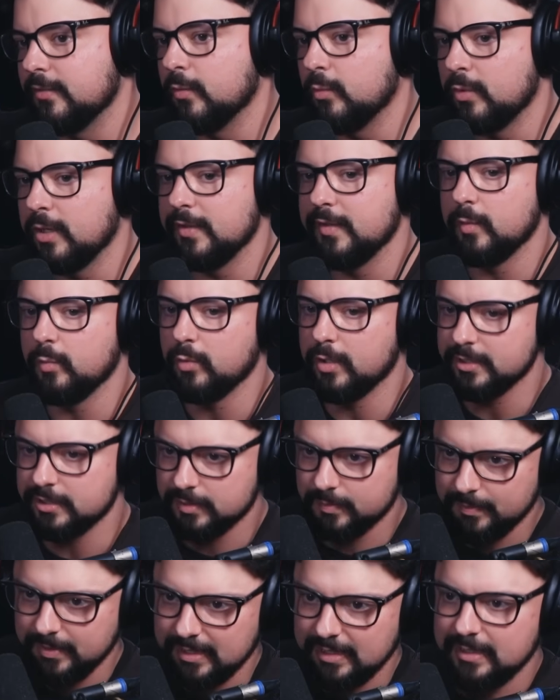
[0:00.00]
the one that
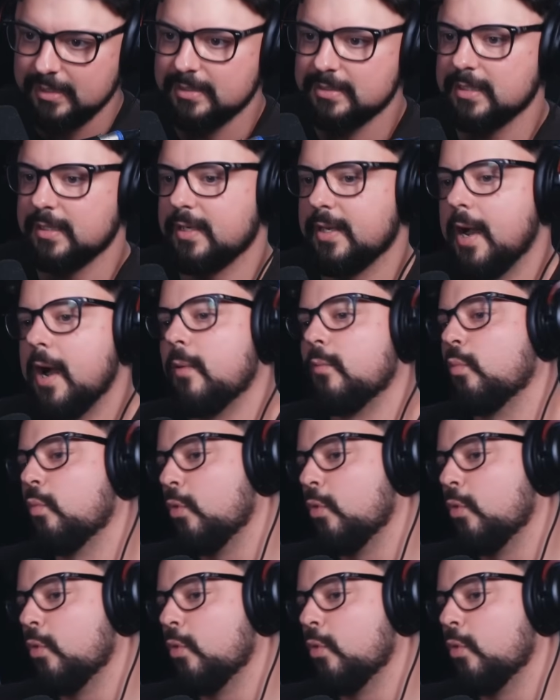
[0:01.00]
wants peace and not